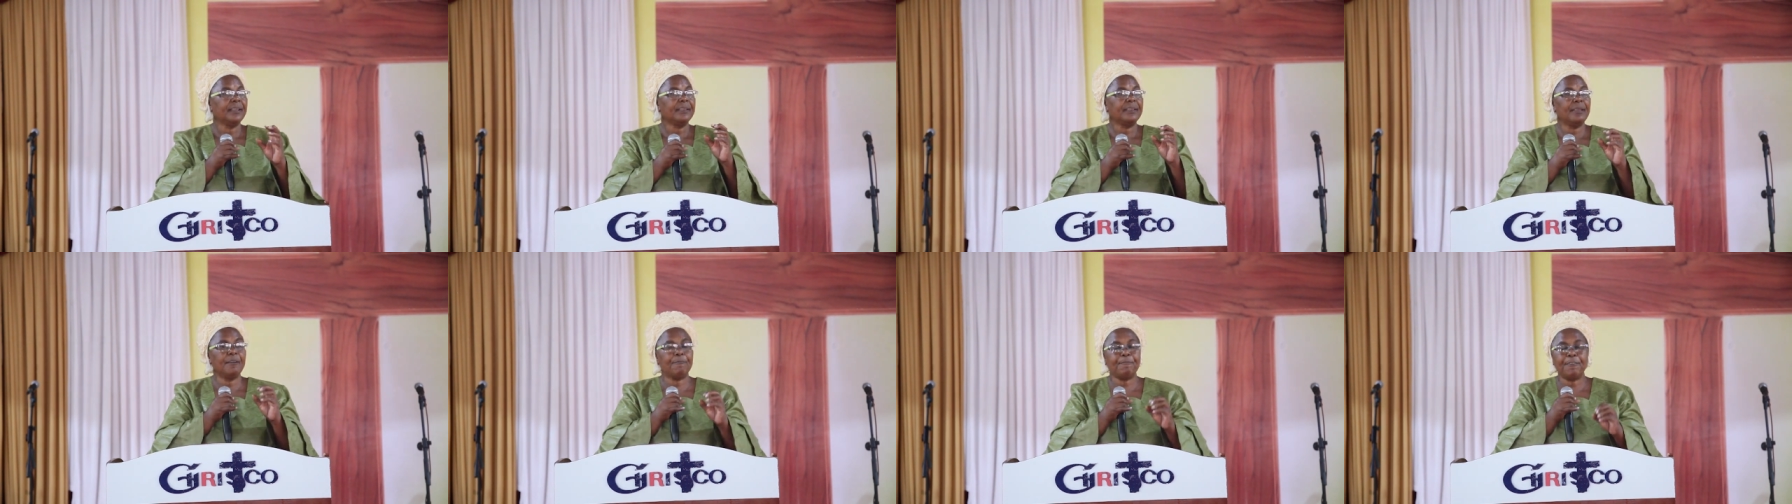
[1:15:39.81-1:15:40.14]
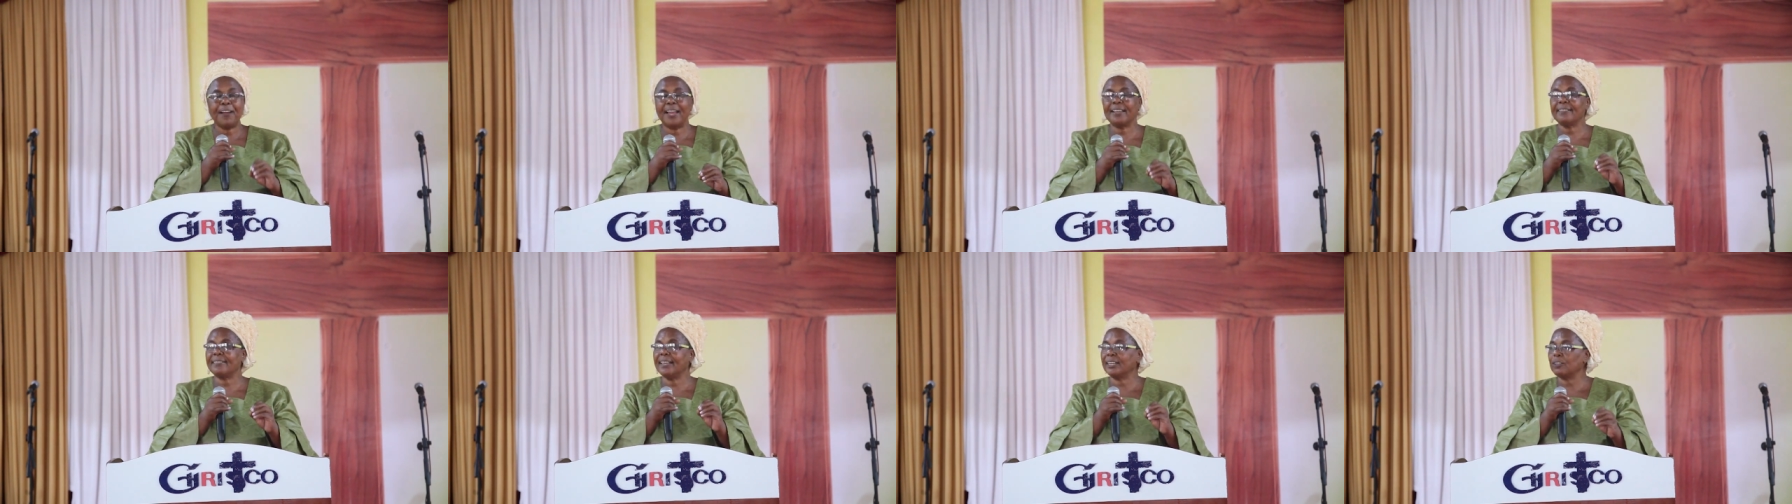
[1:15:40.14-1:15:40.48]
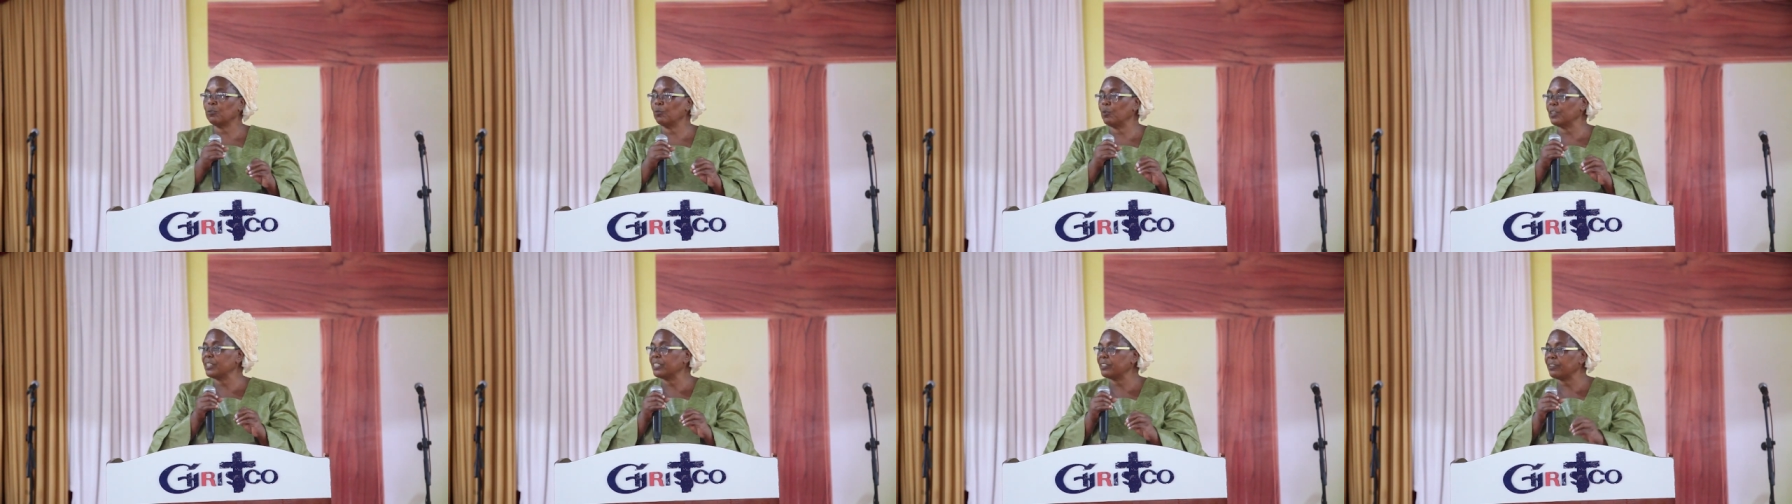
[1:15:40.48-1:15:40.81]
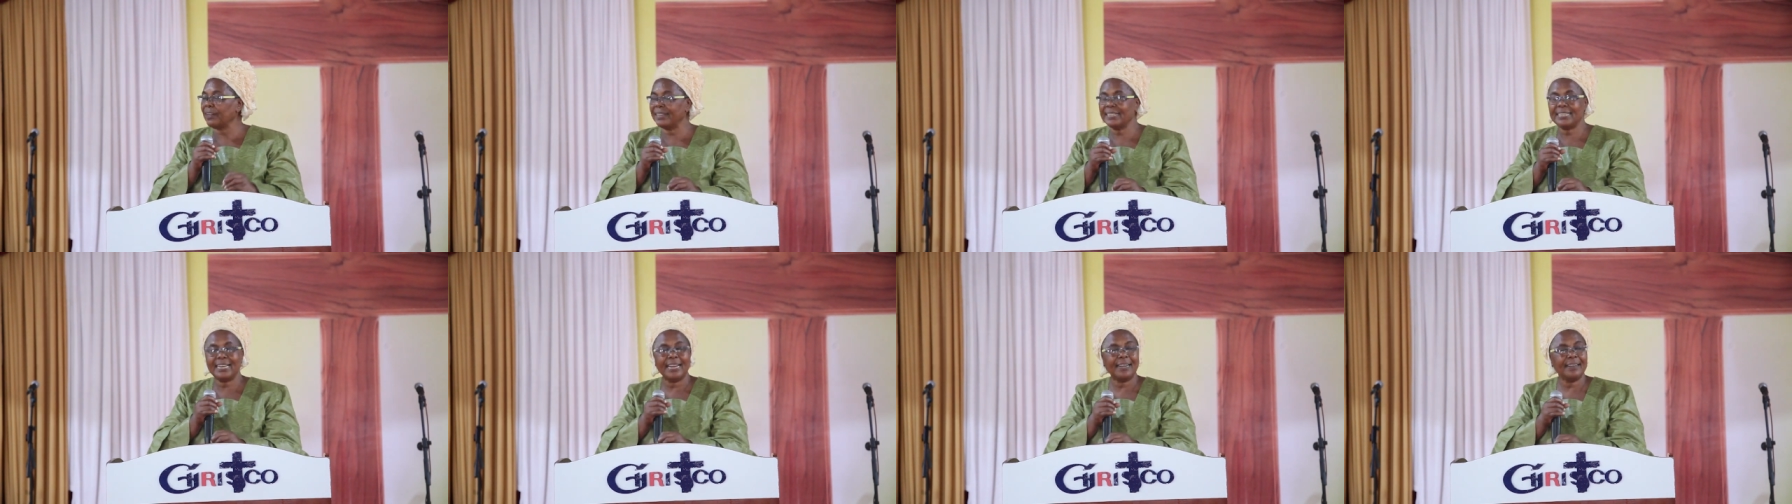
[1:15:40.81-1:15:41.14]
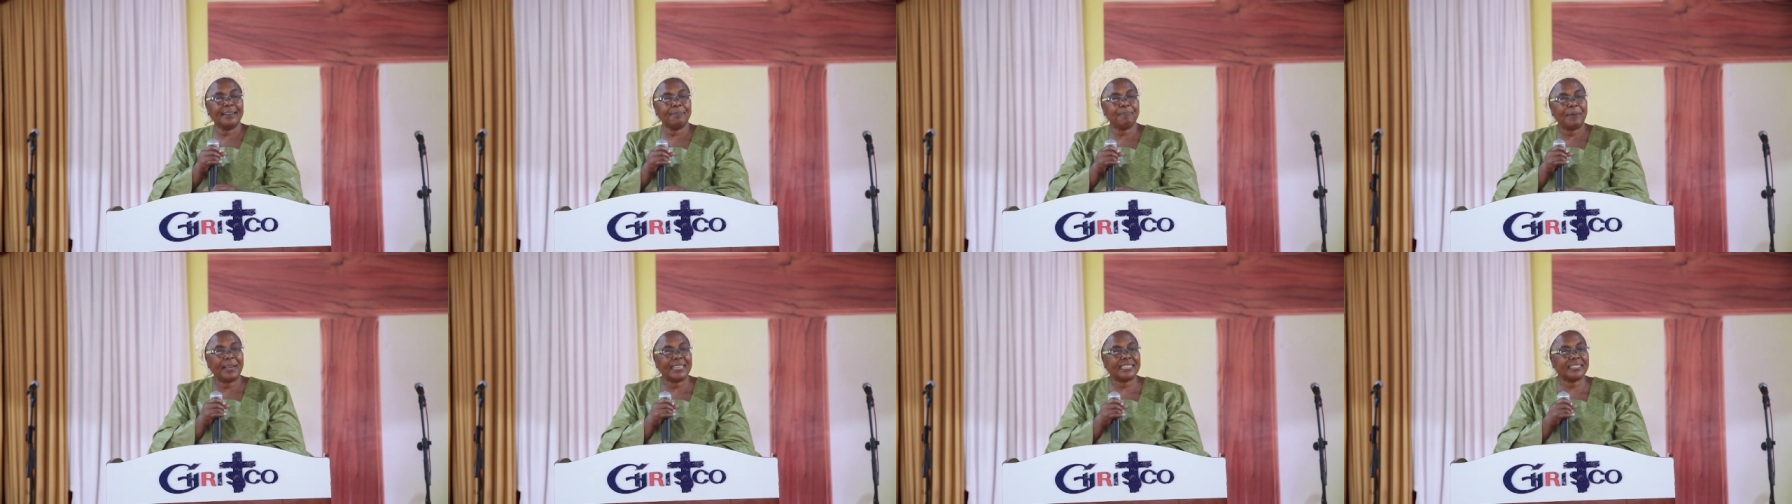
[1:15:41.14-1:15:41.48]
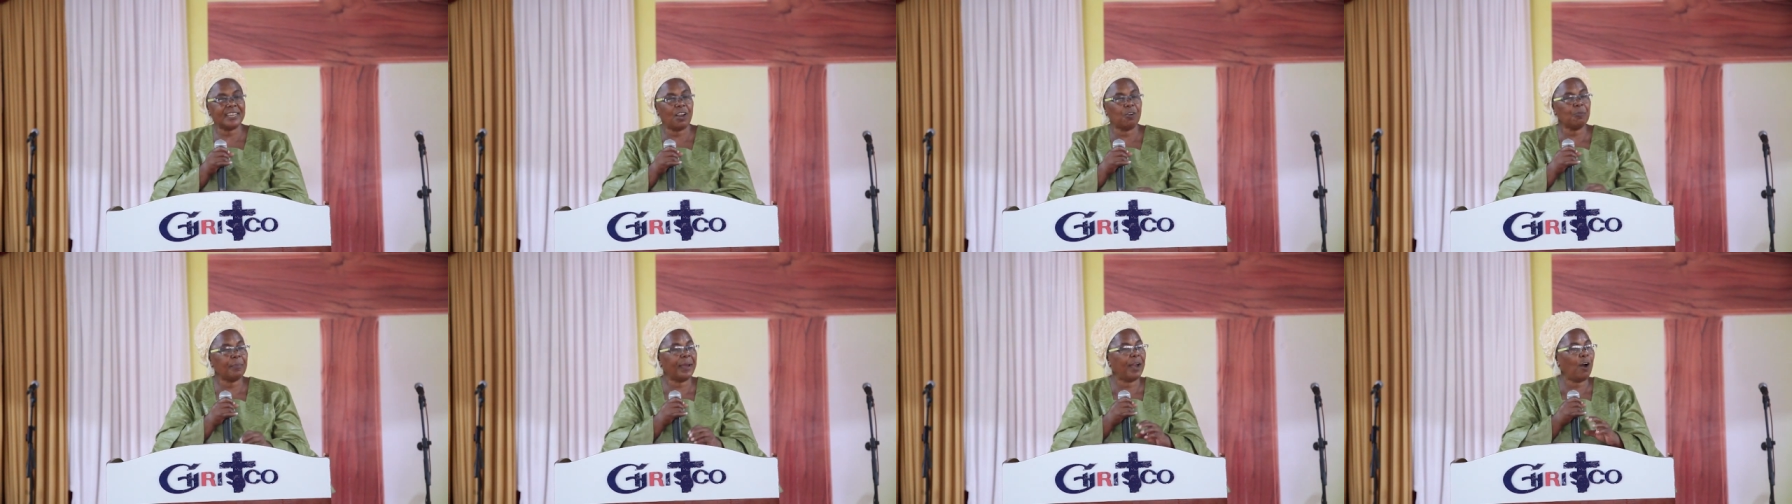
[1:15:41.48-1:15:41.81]
the faith that was written,
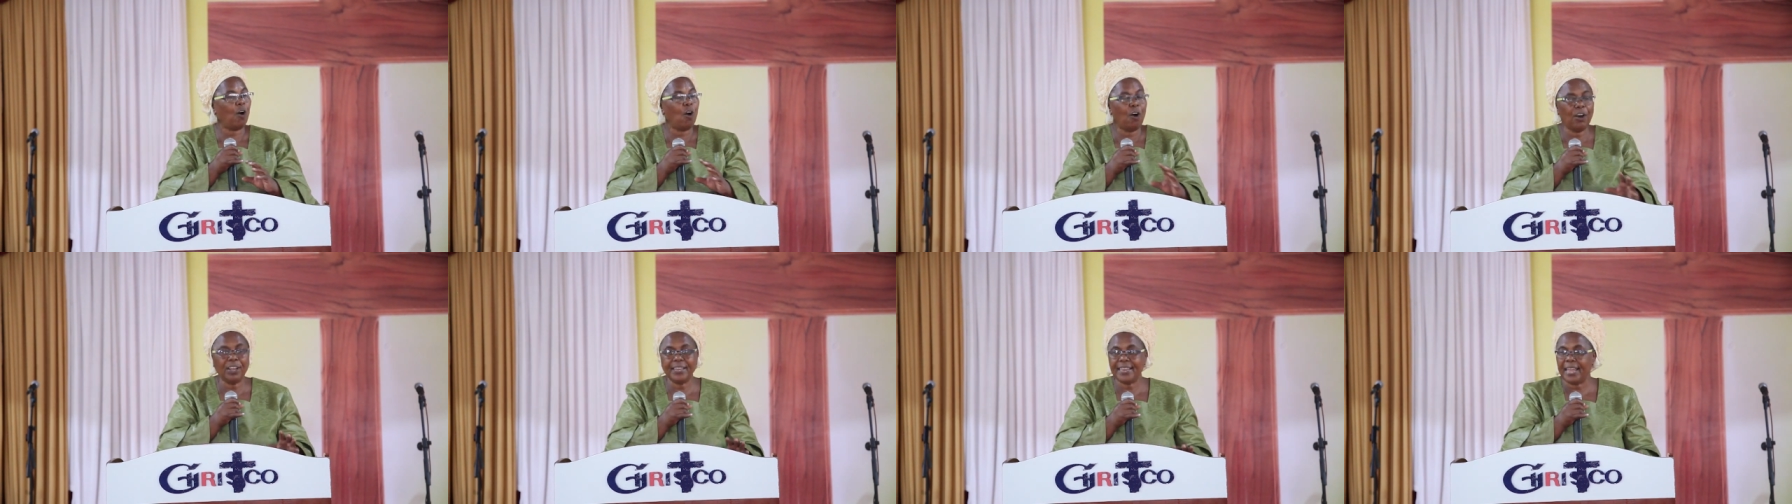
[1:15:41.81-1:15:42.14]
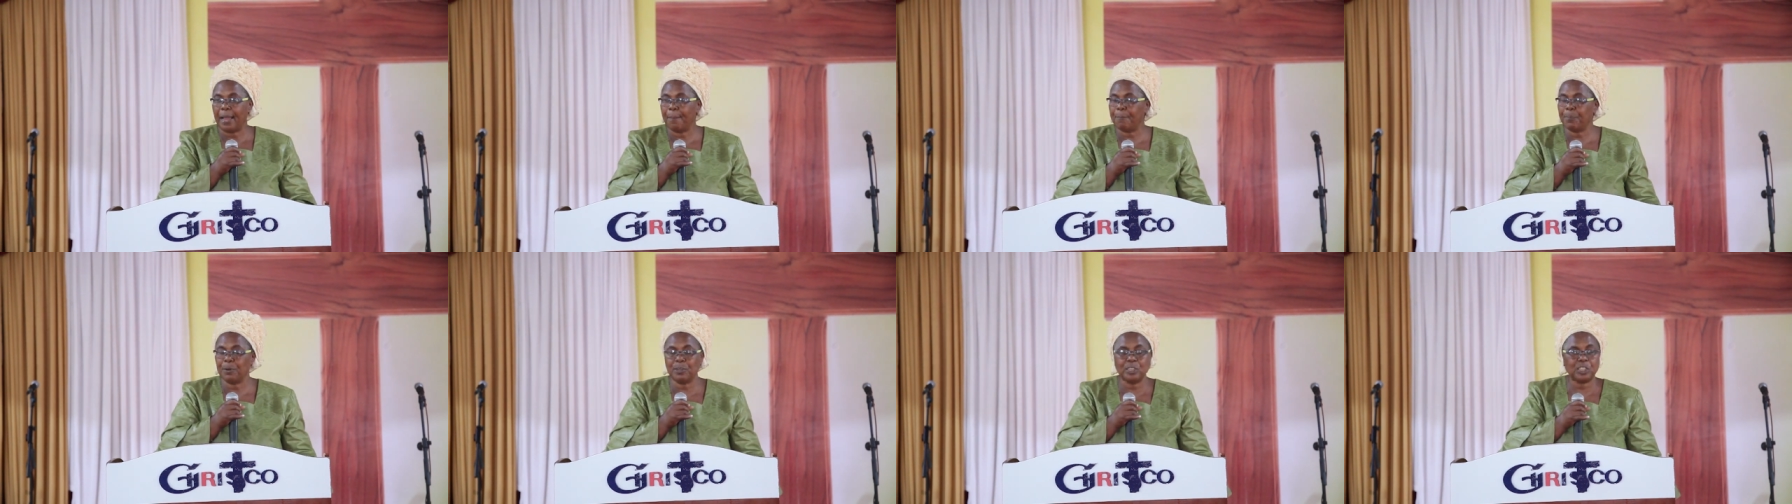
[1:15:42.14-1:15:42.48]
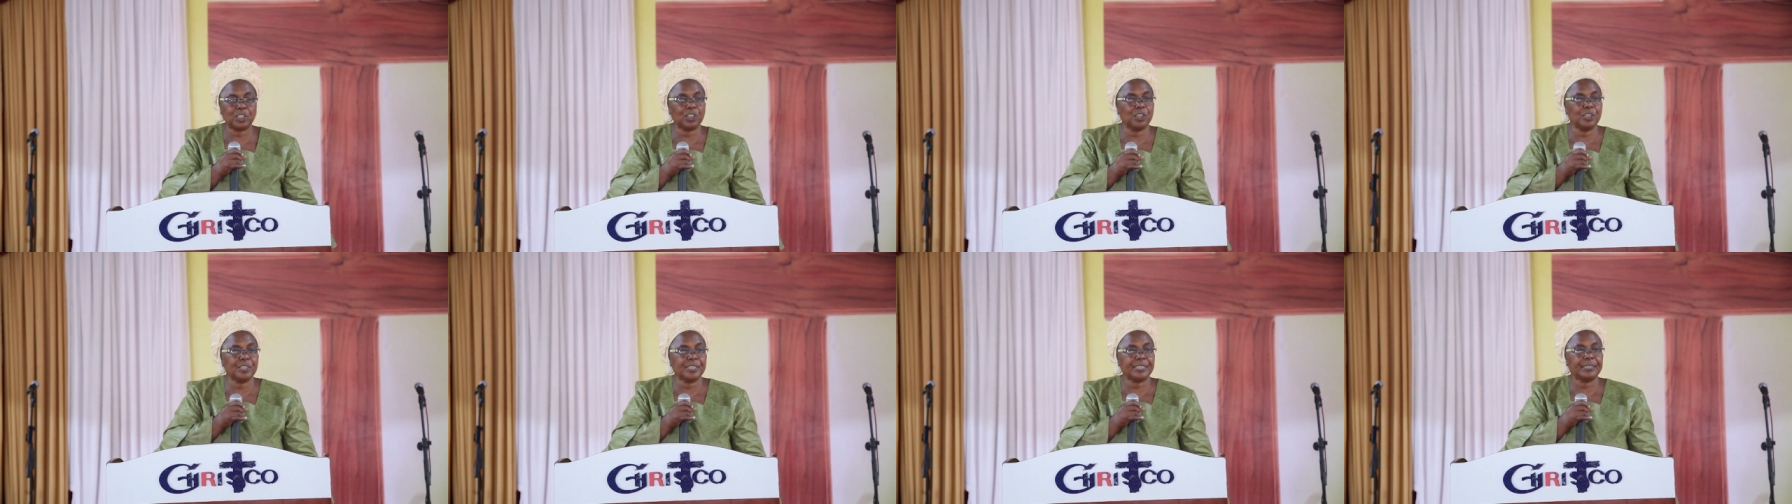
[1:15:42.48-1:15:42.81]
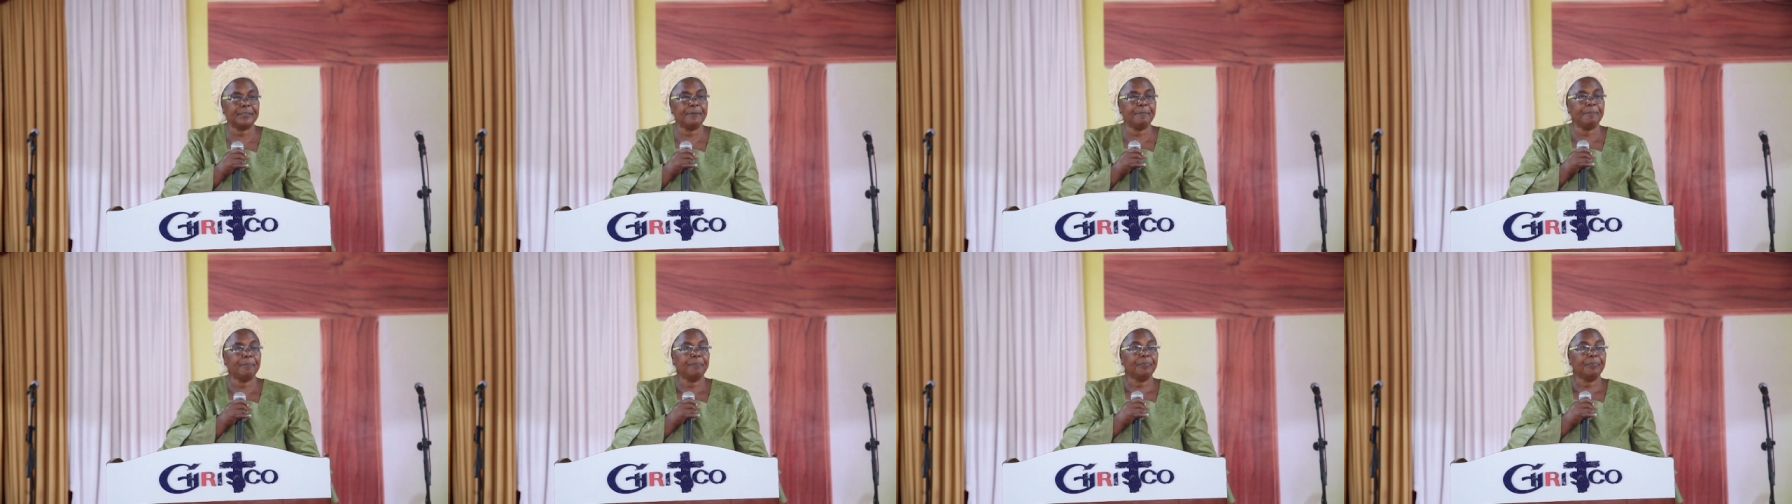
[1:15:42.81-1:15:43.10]
passed down by all the apostles,